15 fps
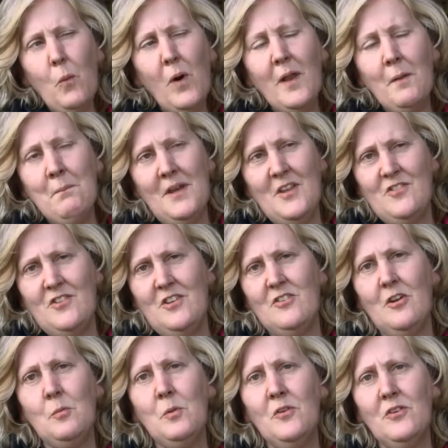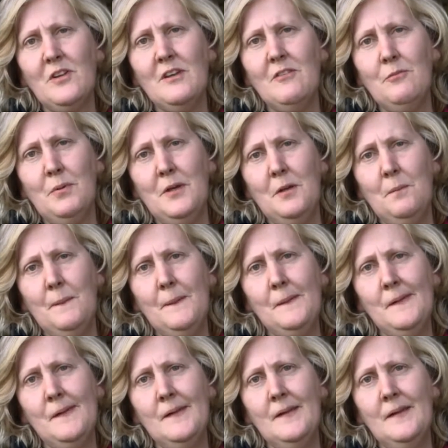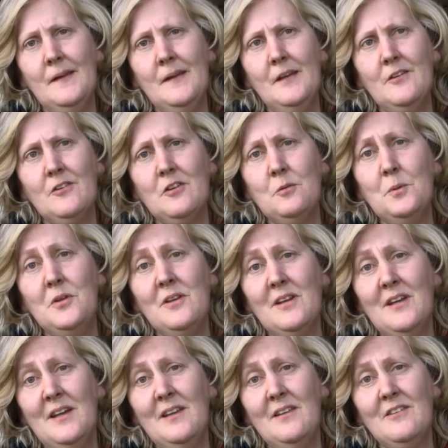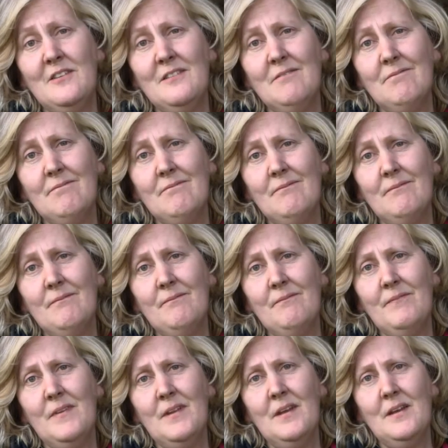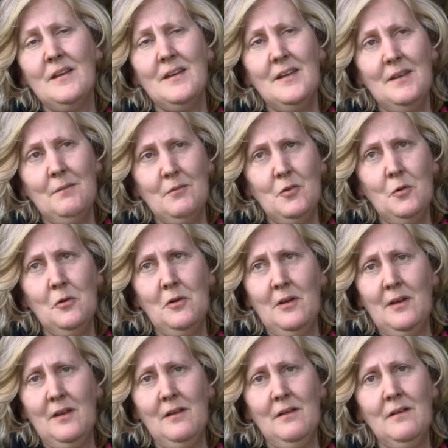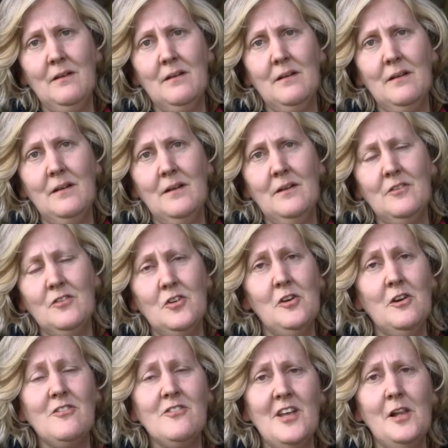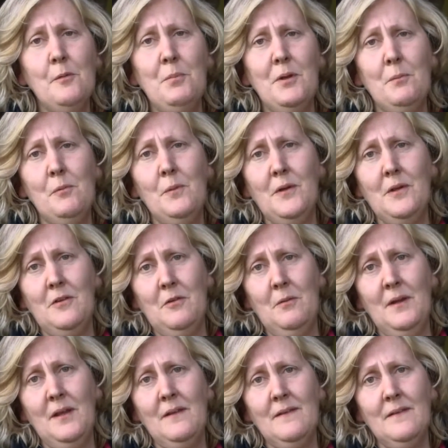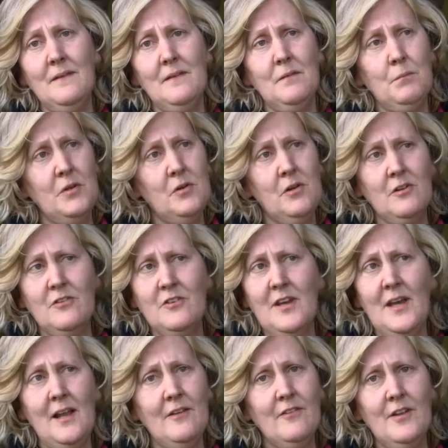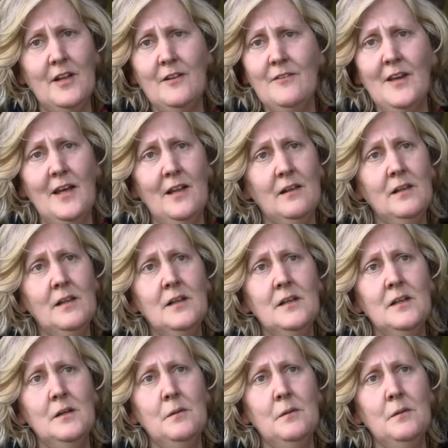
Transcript: one message I'd want to give people is communicate. Keep talking. So you've got to tell people what you're doing, but you've got to tell and tell and tell.